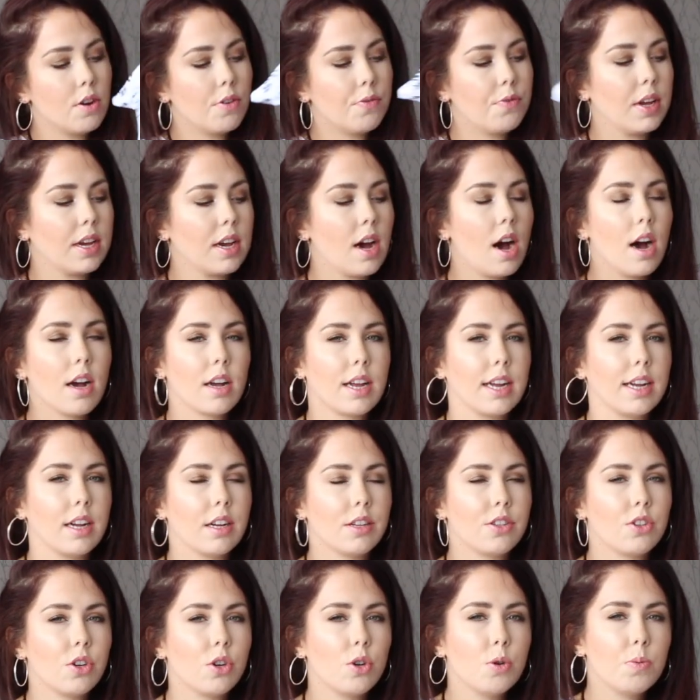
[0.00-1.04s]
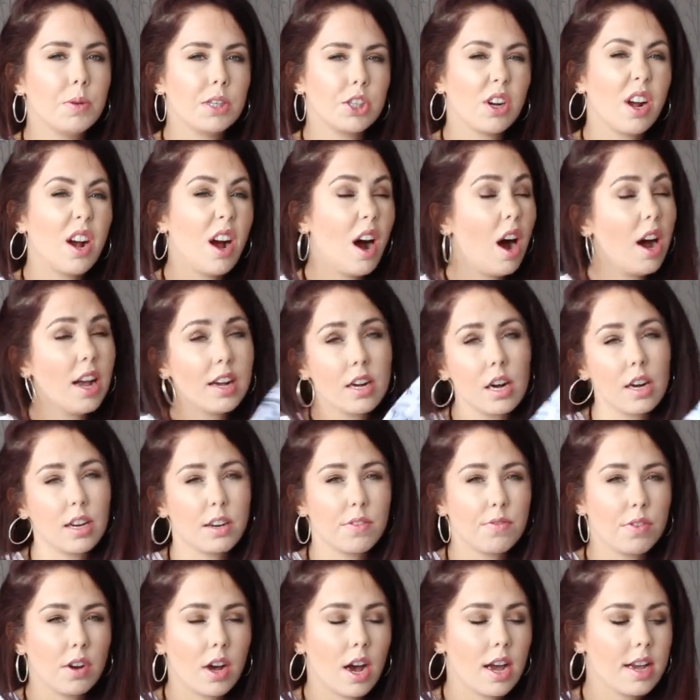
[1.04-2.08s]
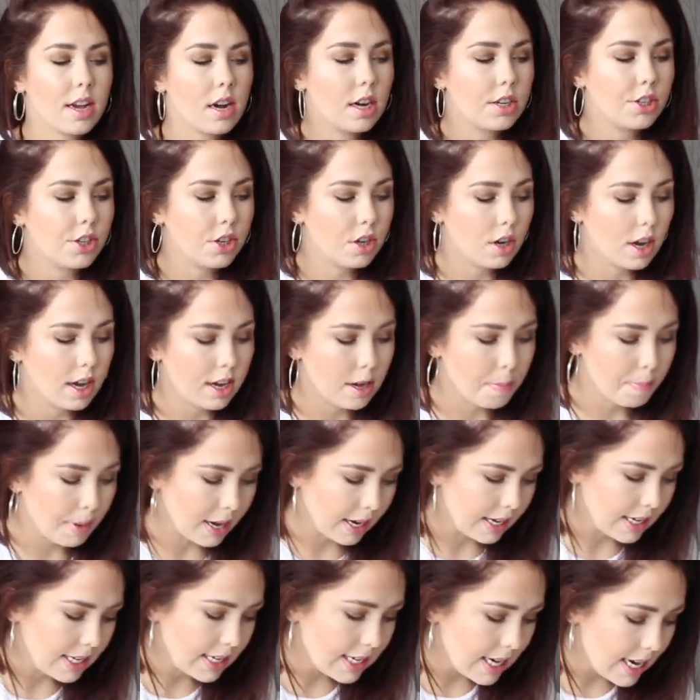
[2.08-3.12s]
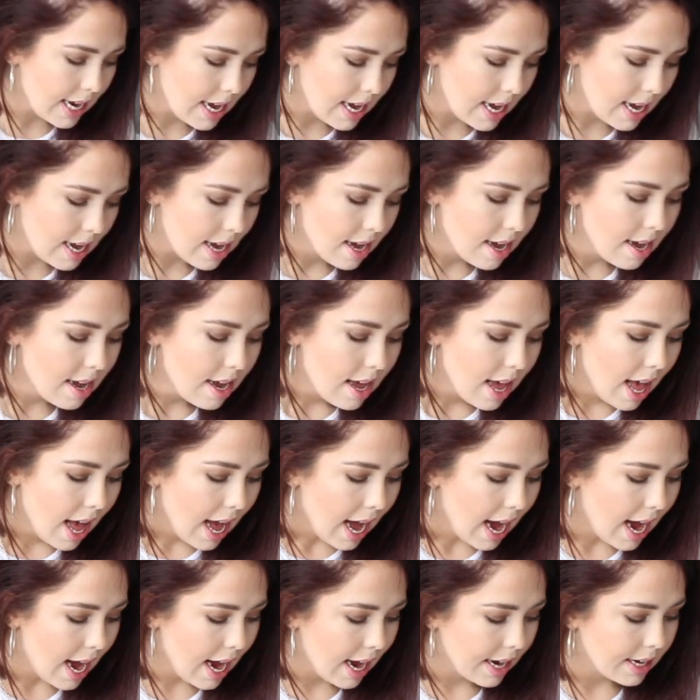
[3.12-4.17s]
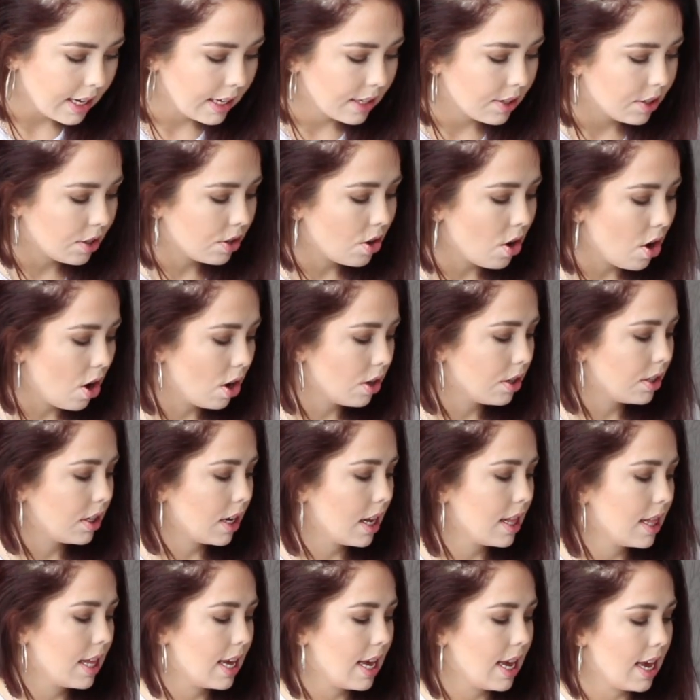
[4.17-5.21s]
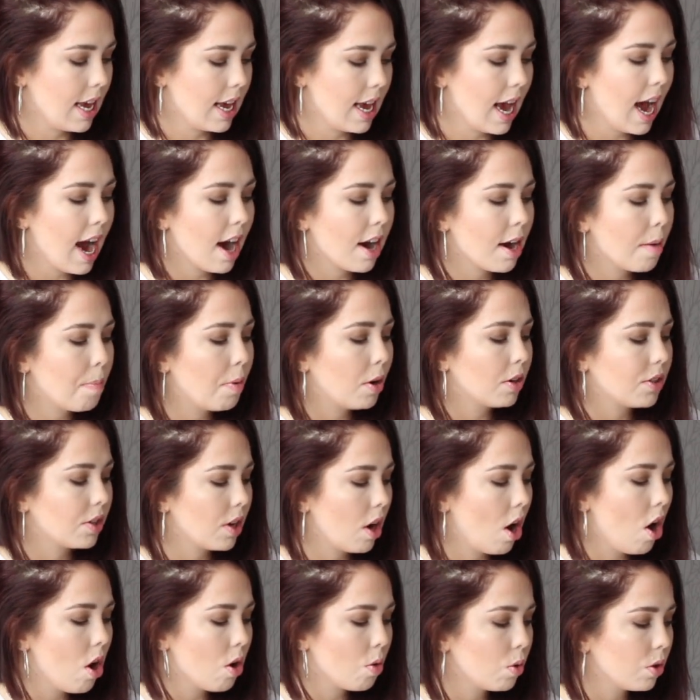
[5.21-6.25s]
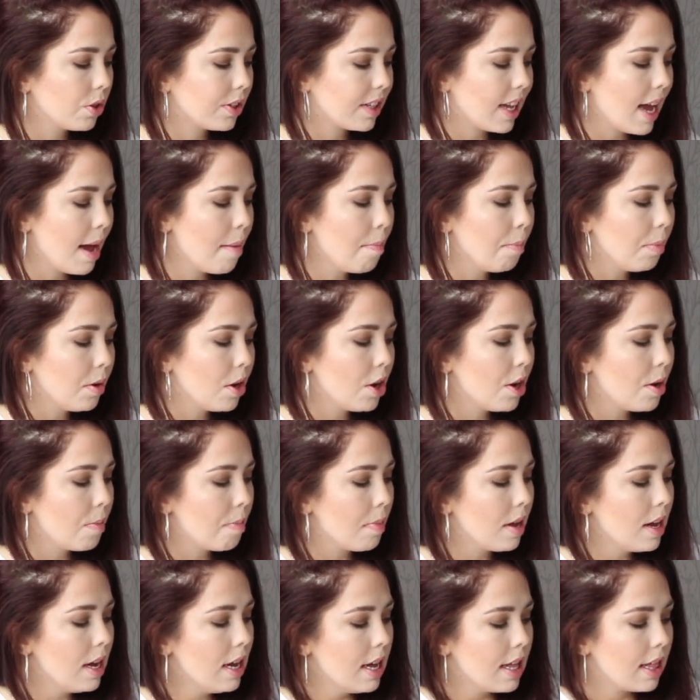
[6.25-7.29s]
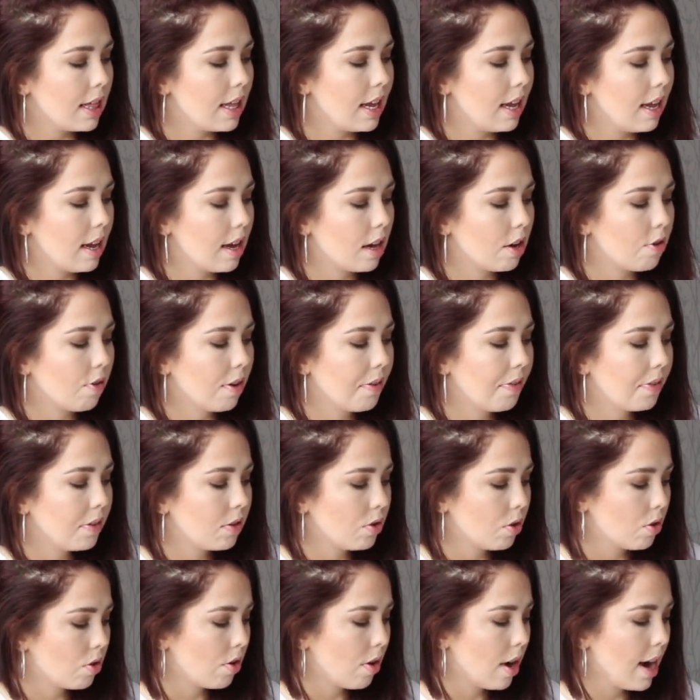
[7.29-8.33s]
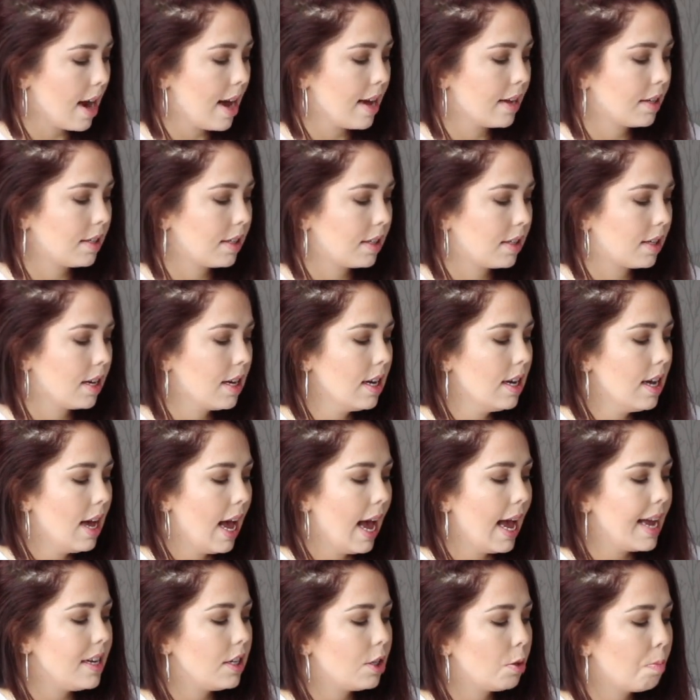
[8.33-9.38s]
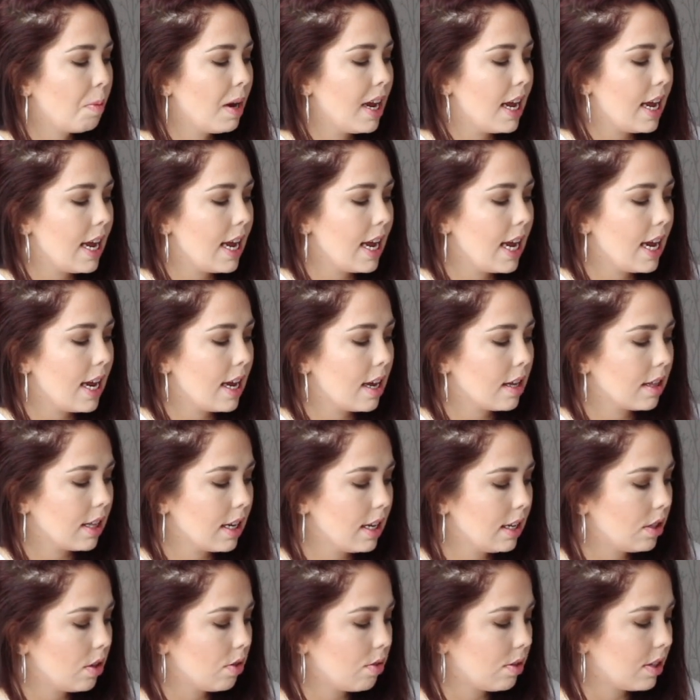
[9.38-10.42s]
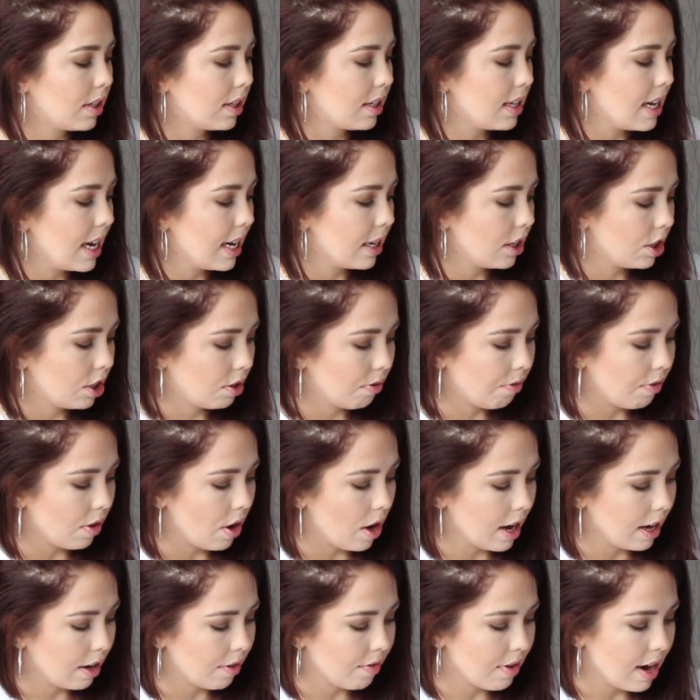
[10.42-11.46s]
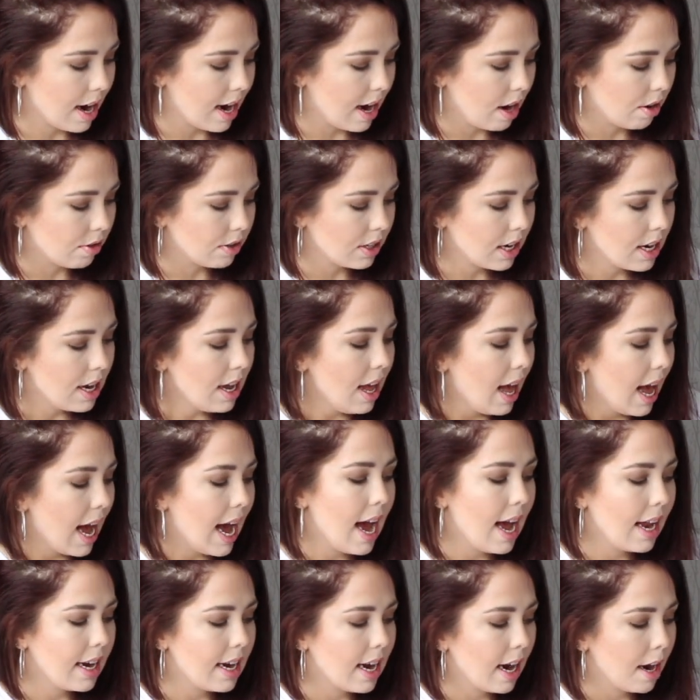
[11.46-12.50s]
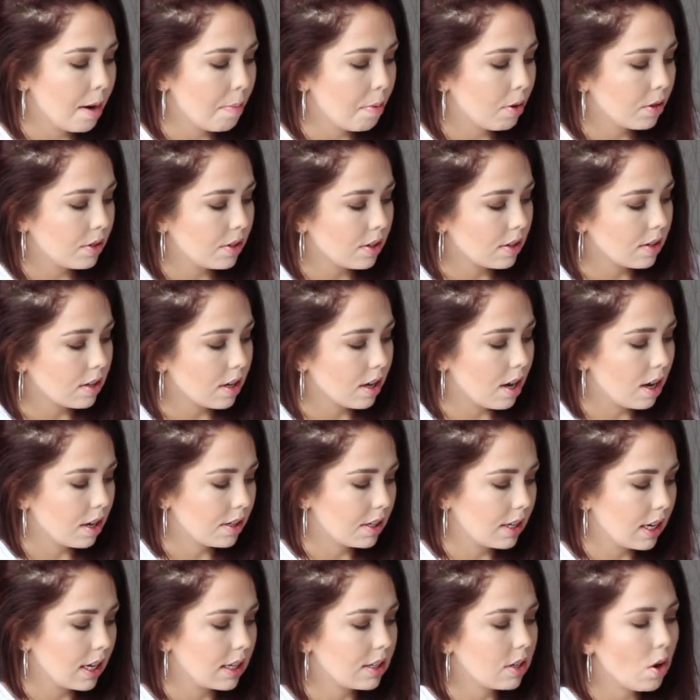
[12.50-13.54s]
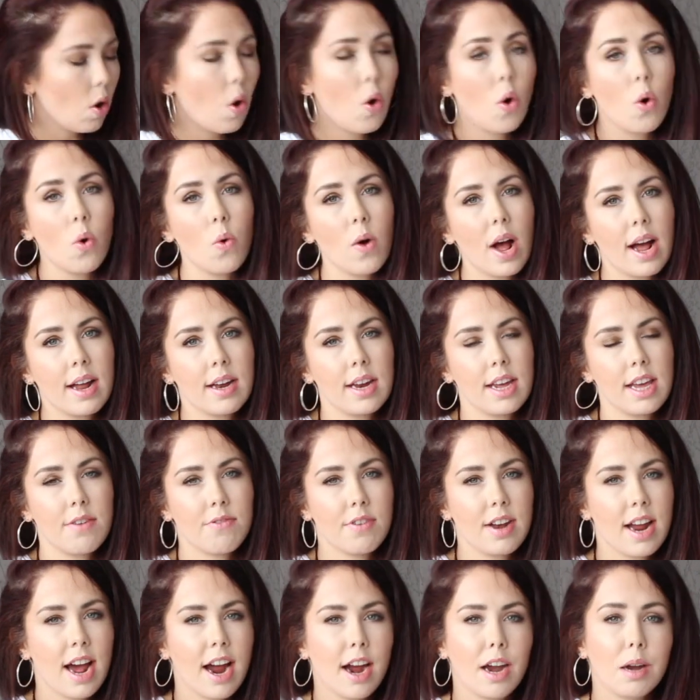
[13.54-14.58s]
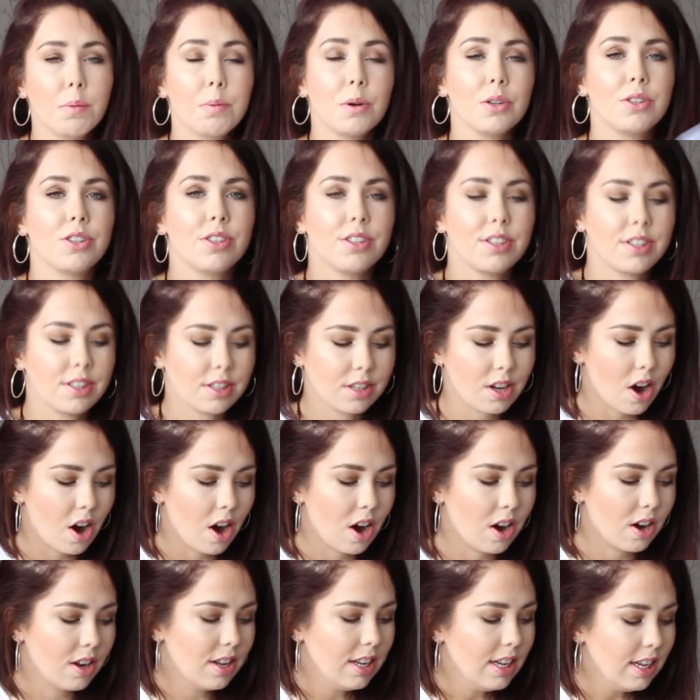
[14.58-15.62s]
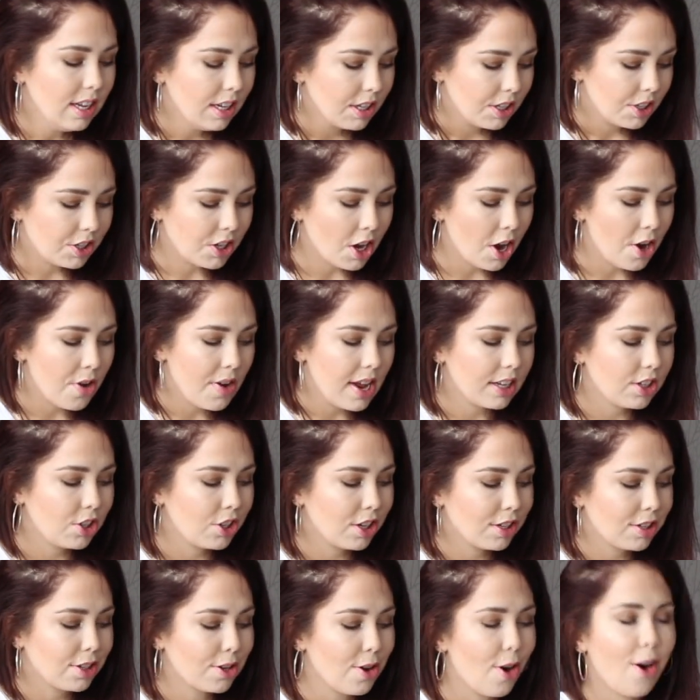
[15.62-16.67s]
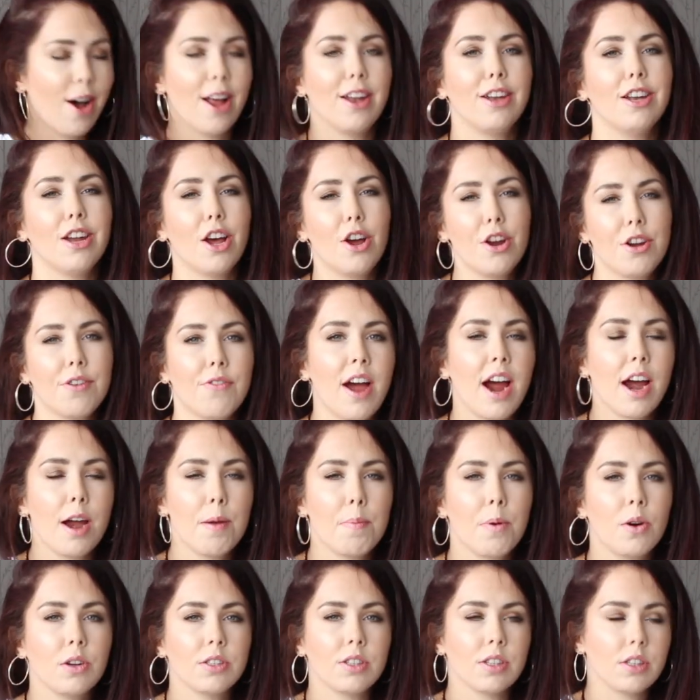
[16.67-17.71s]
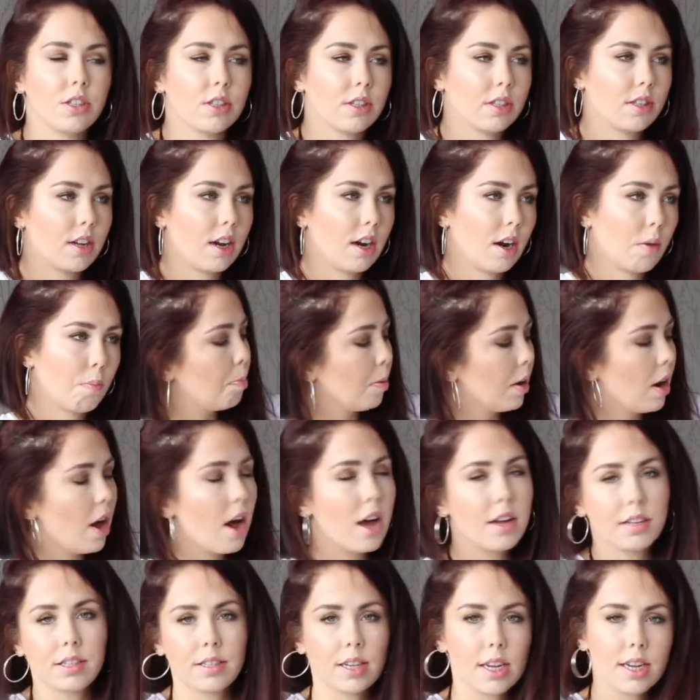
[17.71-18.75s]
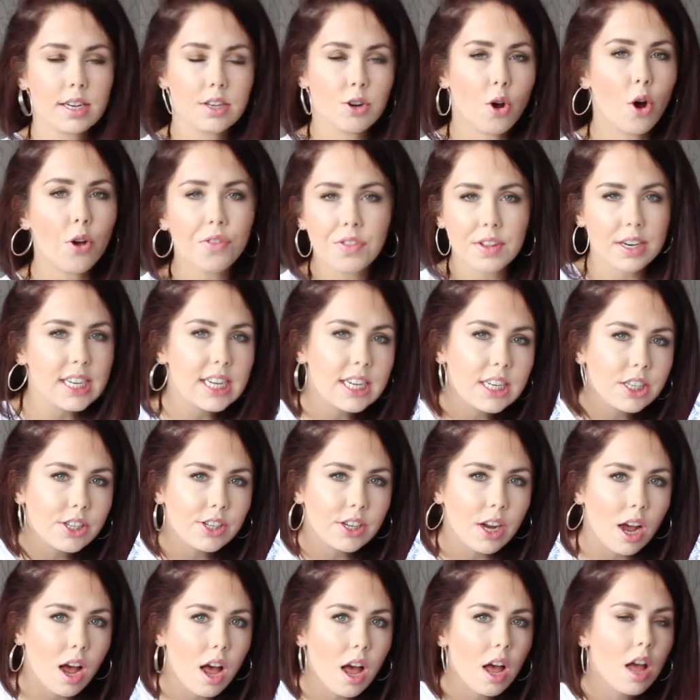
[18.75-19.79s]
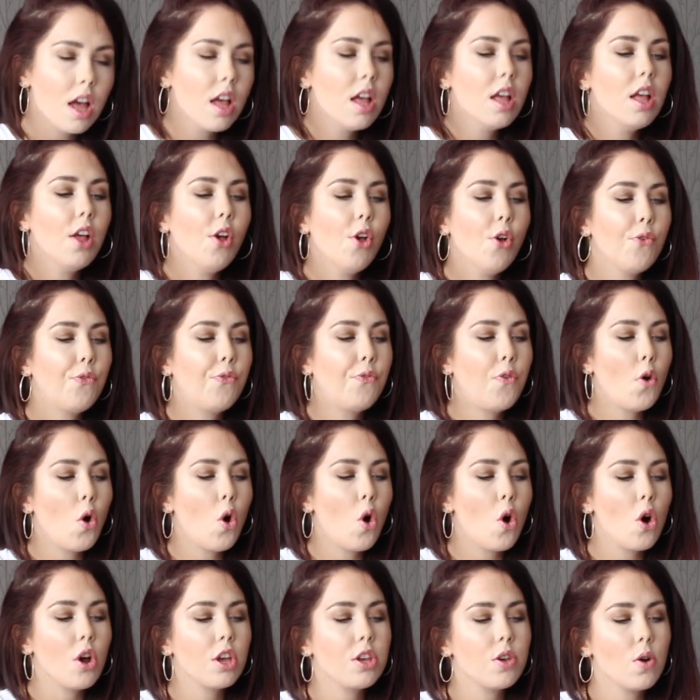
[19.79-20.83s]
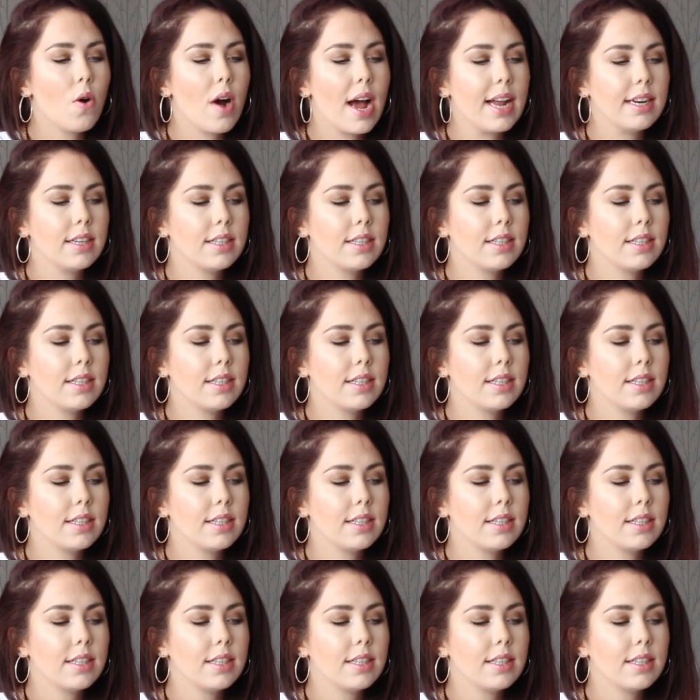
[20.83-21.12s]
not figure hugging at all, which I kind of like. I do like a baggy tee. And it's got the Harry Potter Hogwarts emblem, the Gryffindor crest, HP, the little snitch flying around, and Harry Potter's glasses, and even Harry Potter's scarf. So it's just got a load of Harry Potter just like blurted on the t-shirt for your